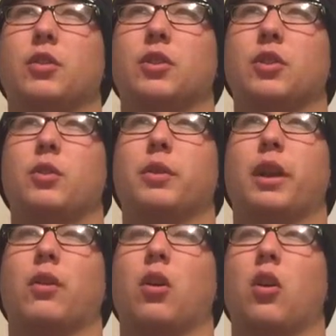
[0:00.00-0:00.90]
could do
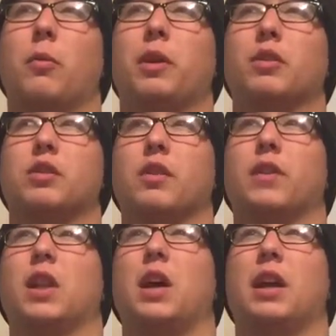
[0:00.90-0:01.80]
without harming yourself a
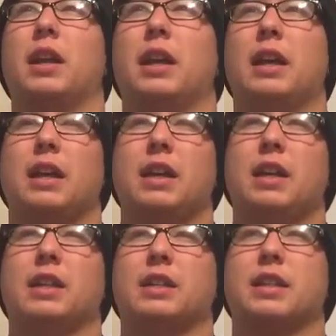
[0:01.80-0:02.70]
lot
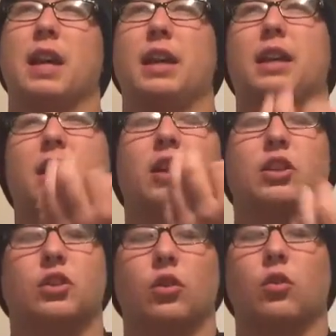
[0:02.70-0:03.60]
is taking a
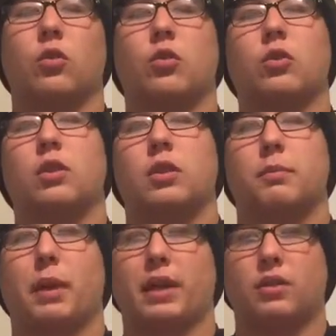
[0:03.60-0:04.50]
dull
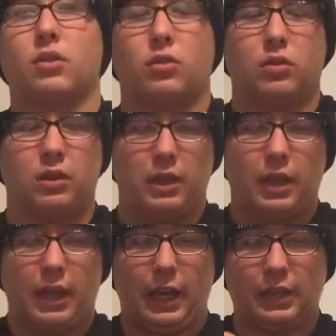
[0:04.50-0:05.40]
pencil
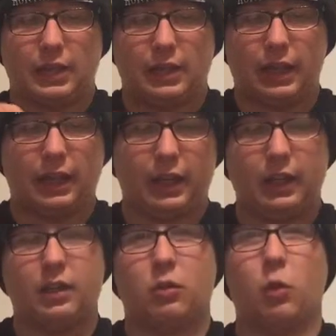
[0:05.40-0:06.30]
and sticking
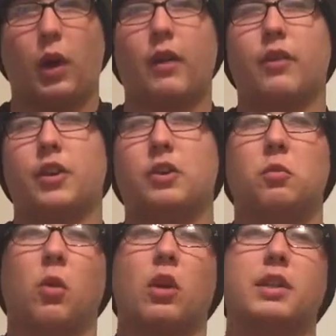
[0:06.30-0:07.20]
it wherever you
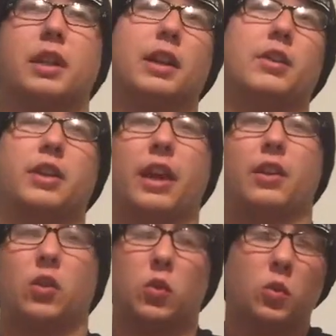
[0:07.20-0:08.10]
want to get your
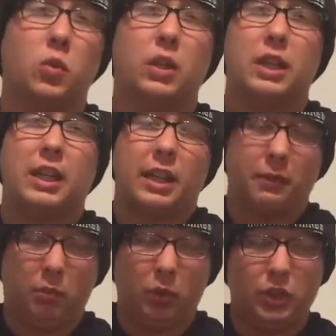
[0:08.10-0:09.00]
tattoo
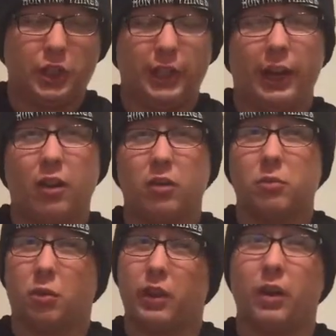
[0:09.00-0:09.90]
and pushing down
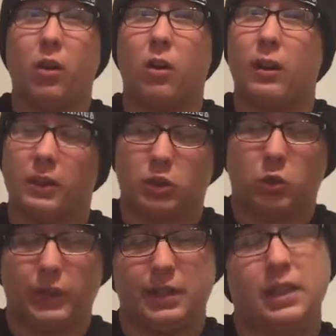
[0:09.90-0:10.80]
pretty hard and
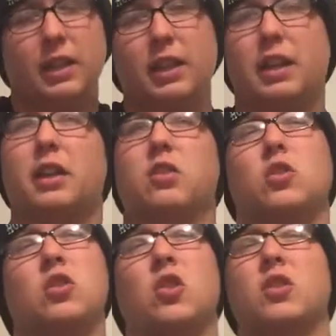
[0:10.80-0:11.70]
twisting, and it'll
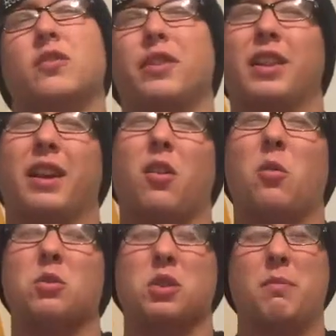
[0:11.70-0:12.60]
start to feel like
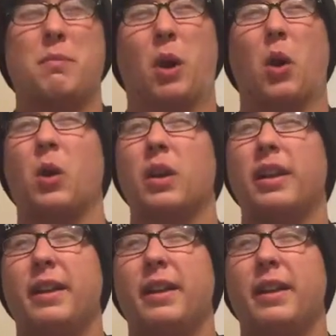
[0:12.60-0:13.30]
almost a burn.